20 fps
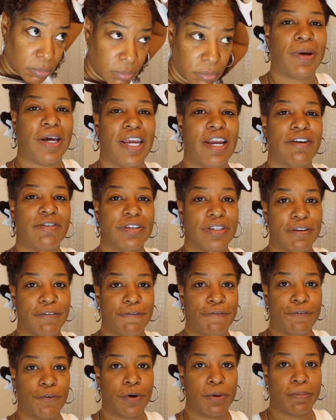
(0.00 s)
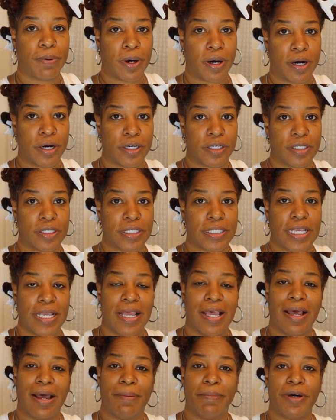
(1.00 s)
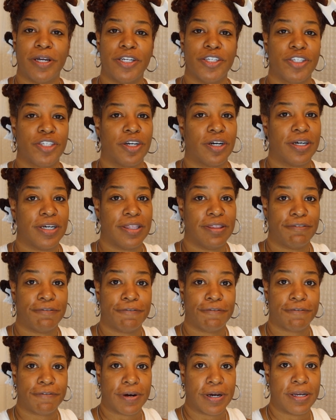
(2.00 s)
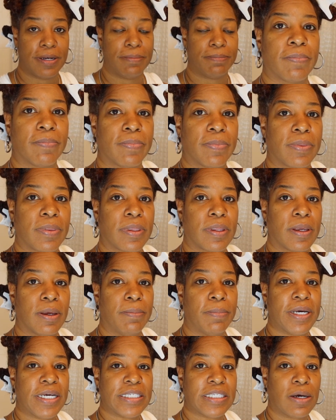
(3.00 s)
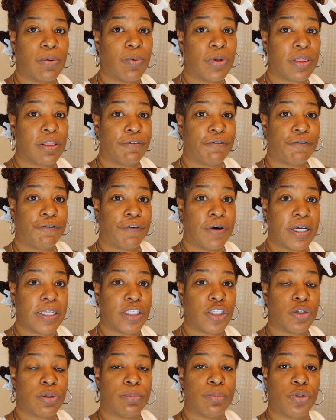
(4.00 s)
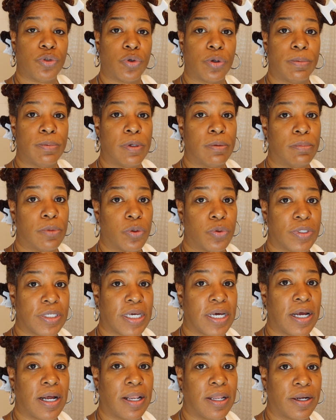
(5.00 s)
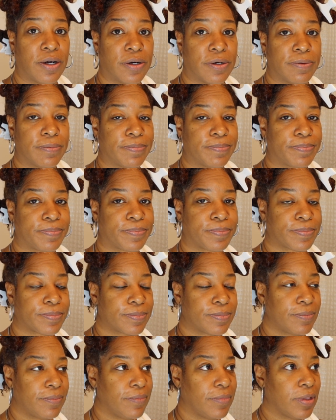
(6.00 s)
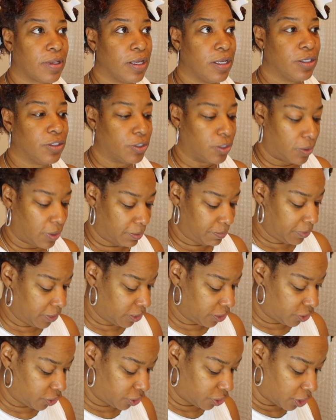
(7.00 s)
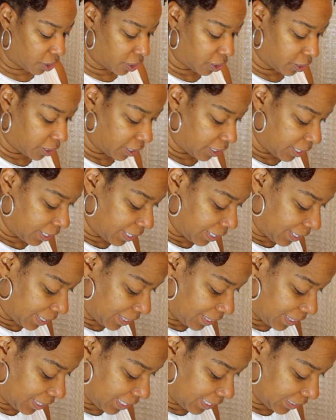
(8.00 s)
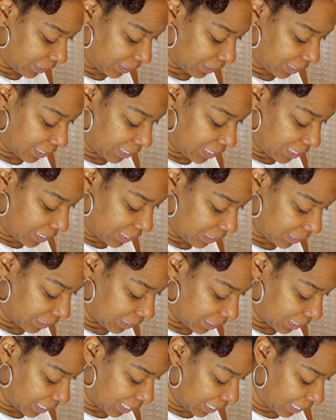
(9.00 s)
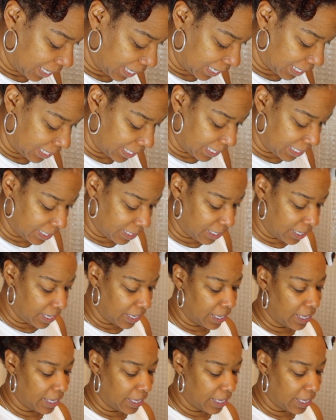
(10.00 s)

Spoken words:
My hair is in 4 parts. I'm going to start in the front because I want the front to absorb the most color. So I'm going to start. This is the henna.